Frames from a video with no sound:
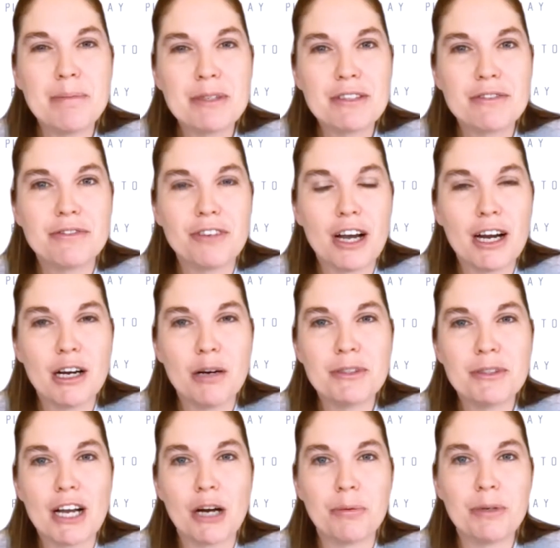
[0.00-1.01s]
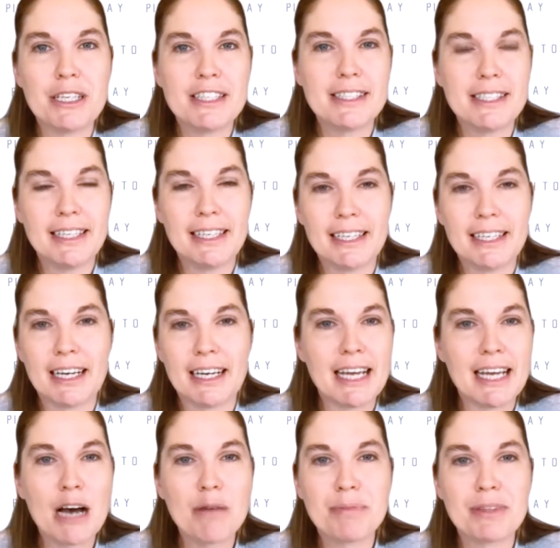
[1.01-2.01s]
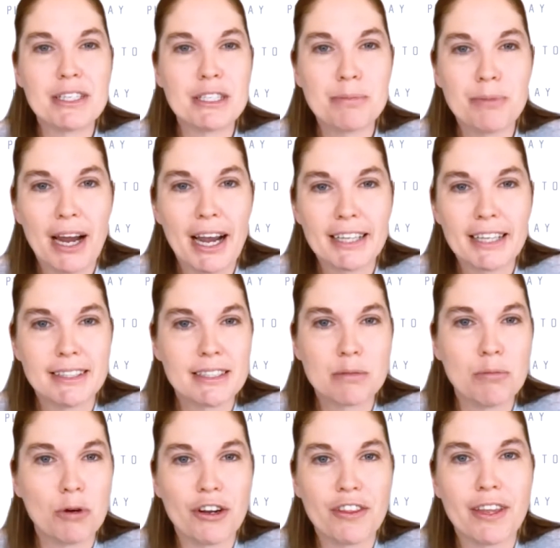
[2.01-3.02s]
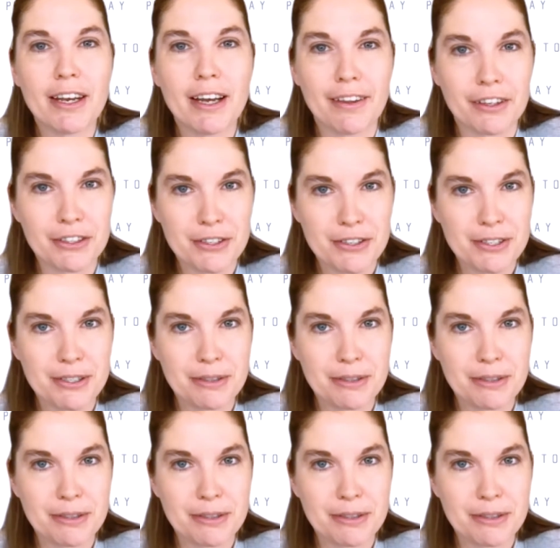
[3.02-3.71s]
of farms are we seeing adopt this practice more than others?